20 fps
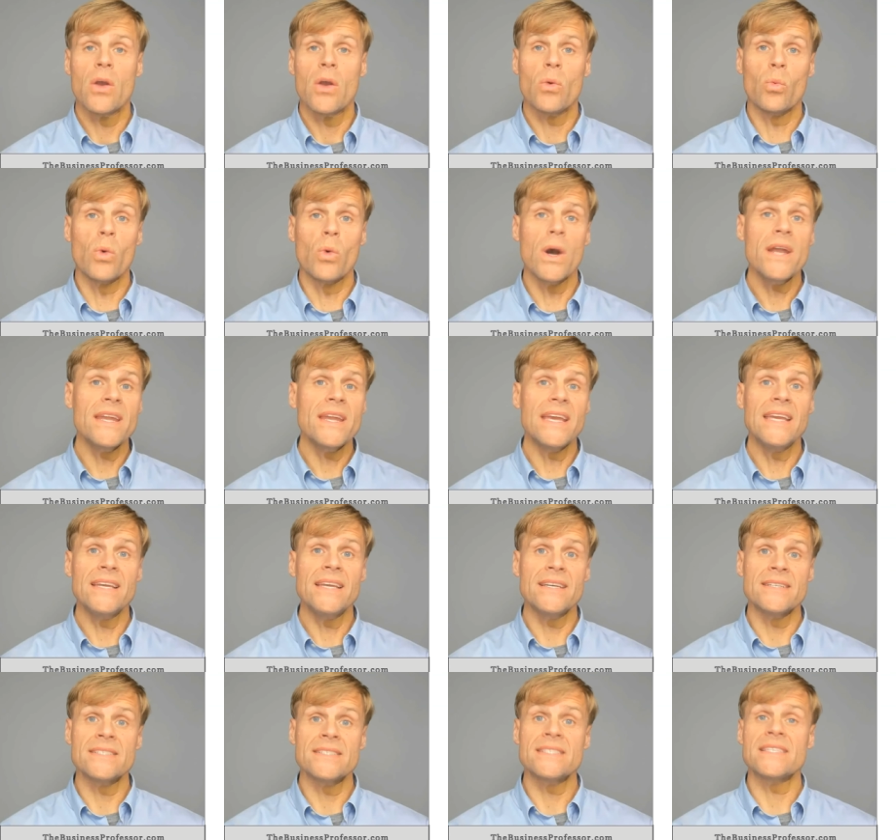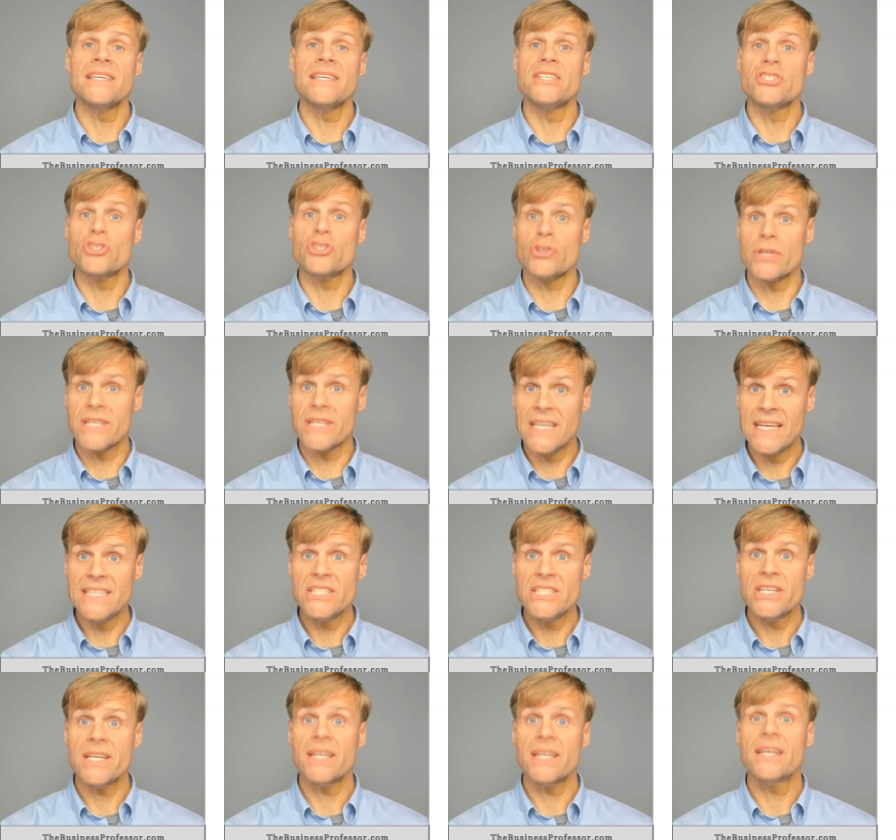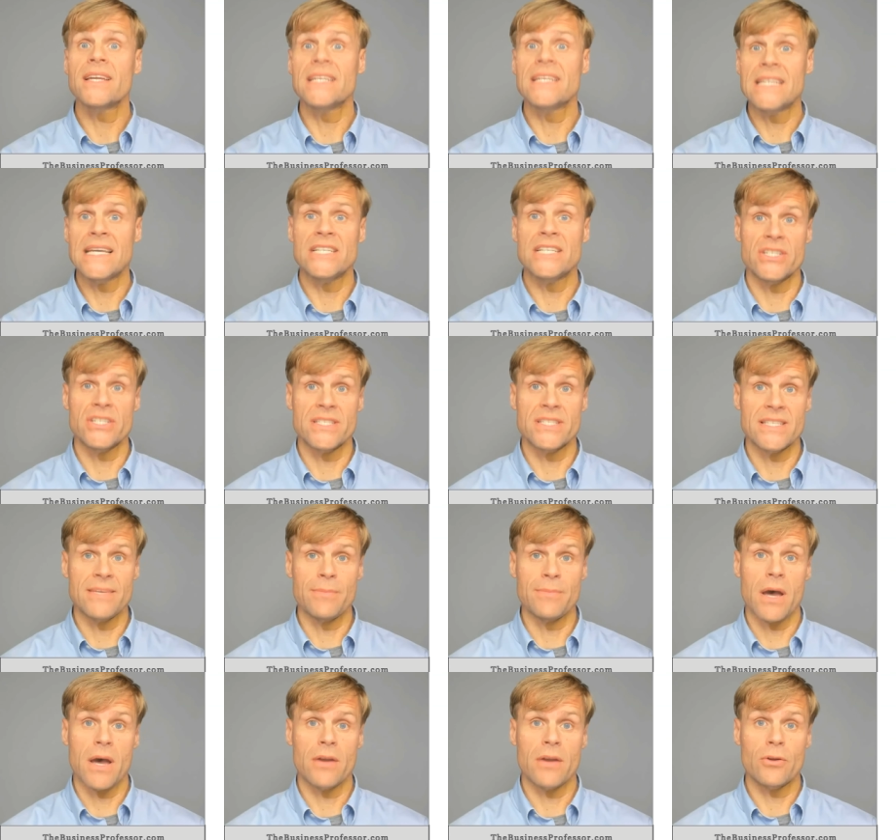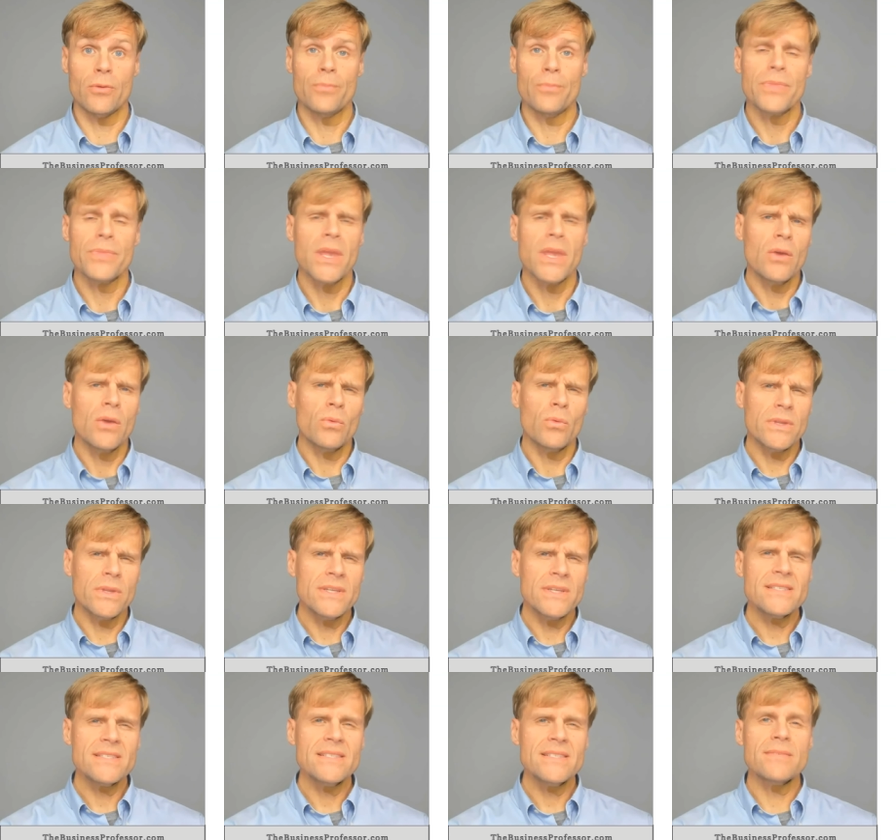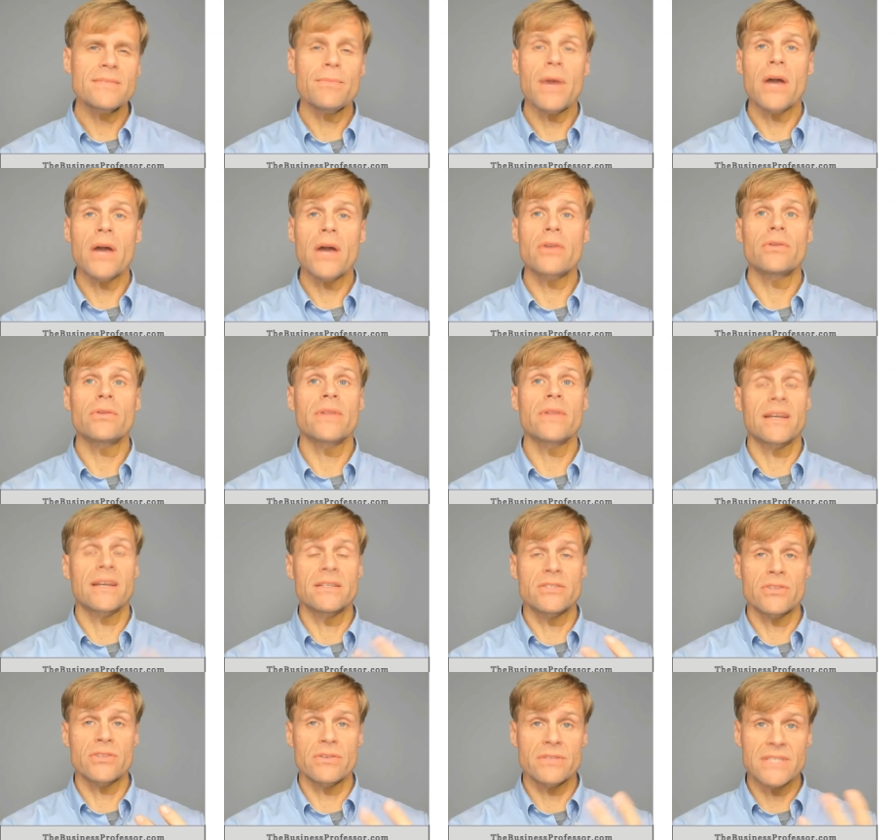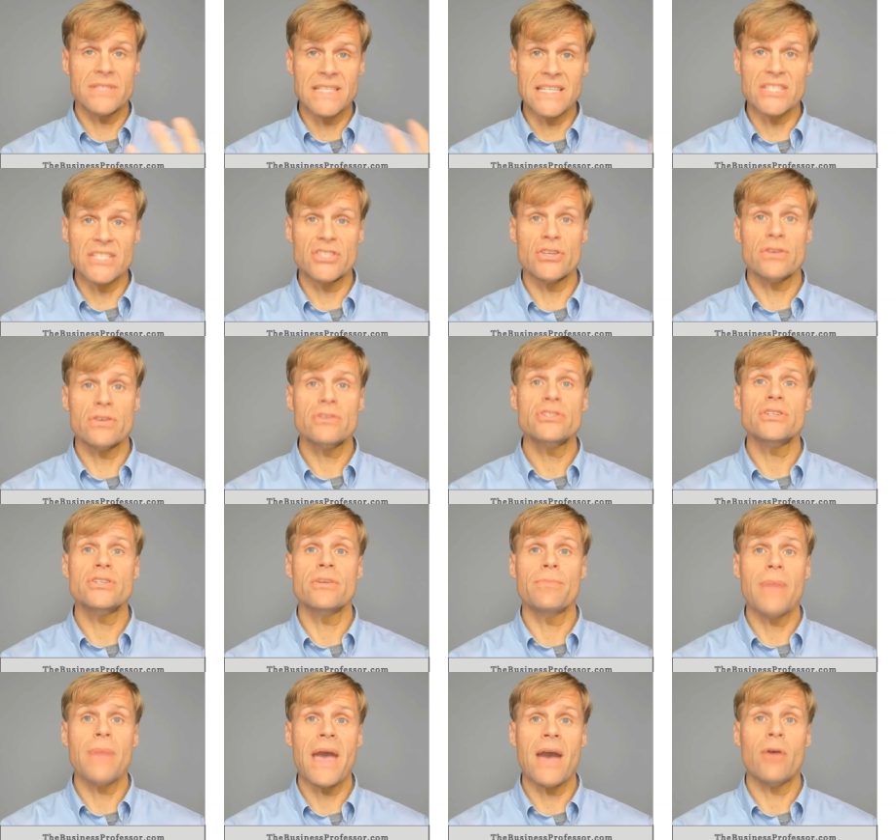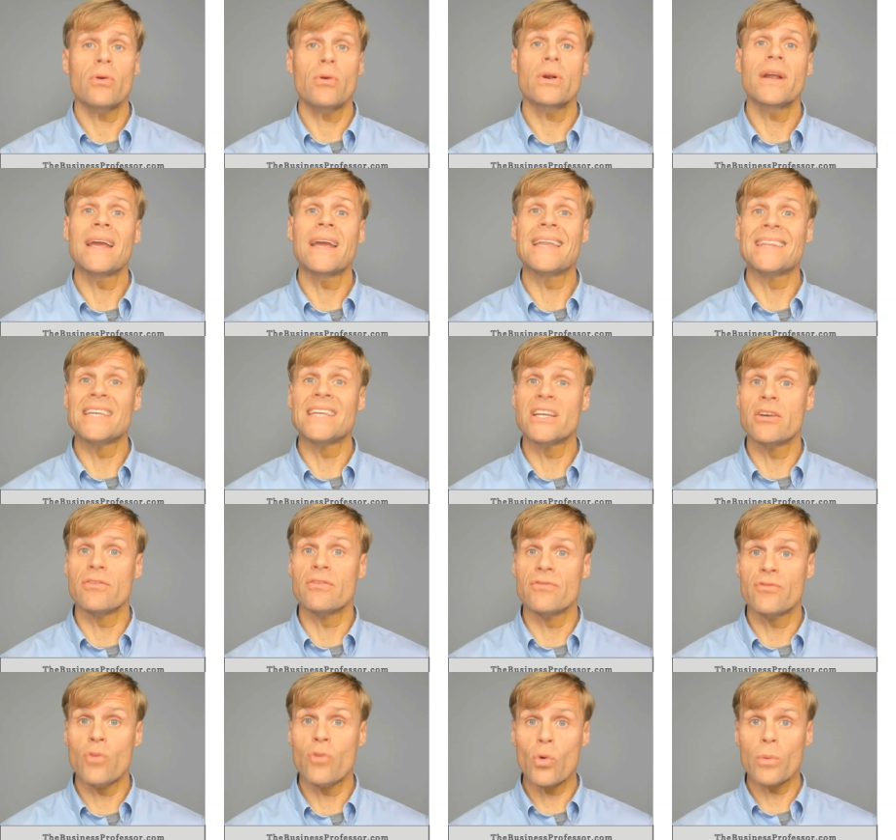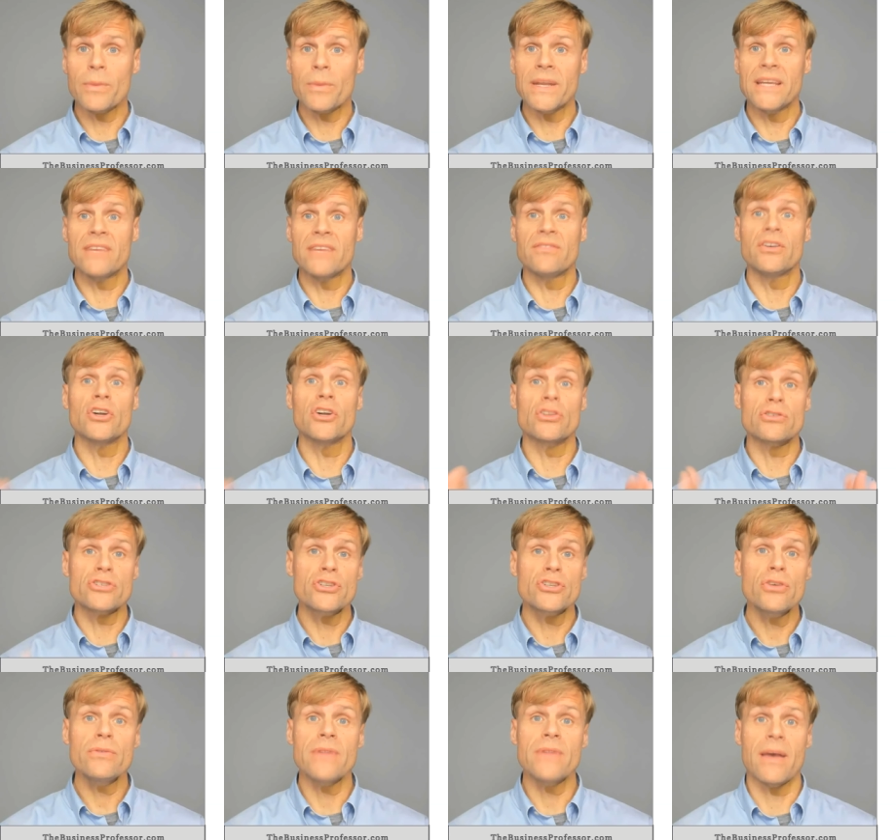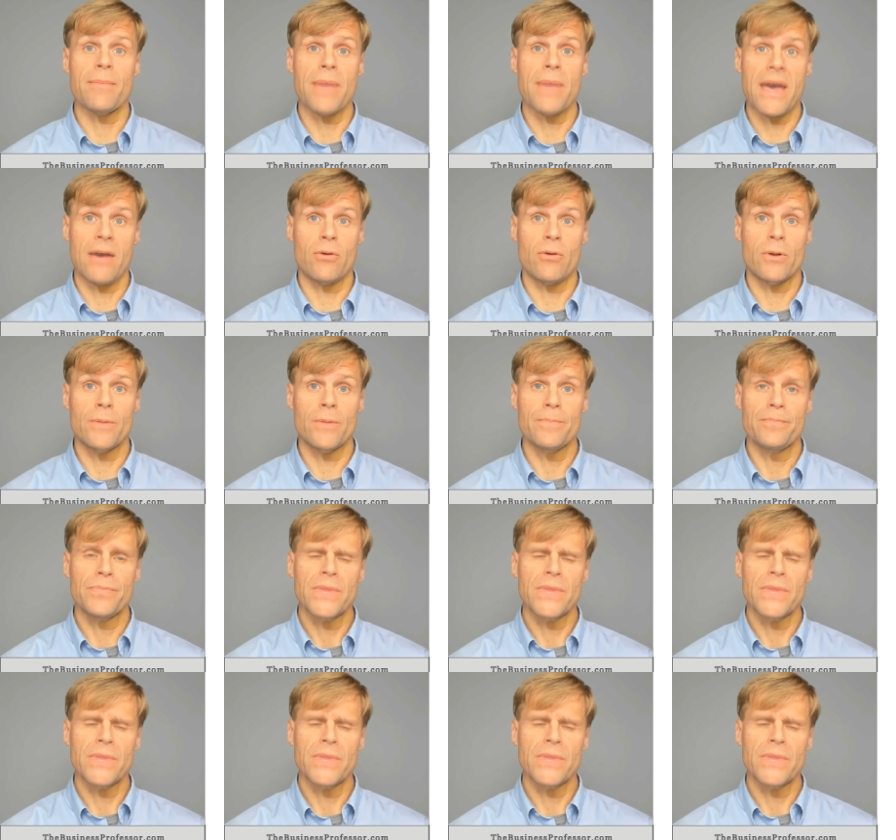What is the strategic contingency model? Well, this is a model that concerns the exertion of power and the conformity of others to that power.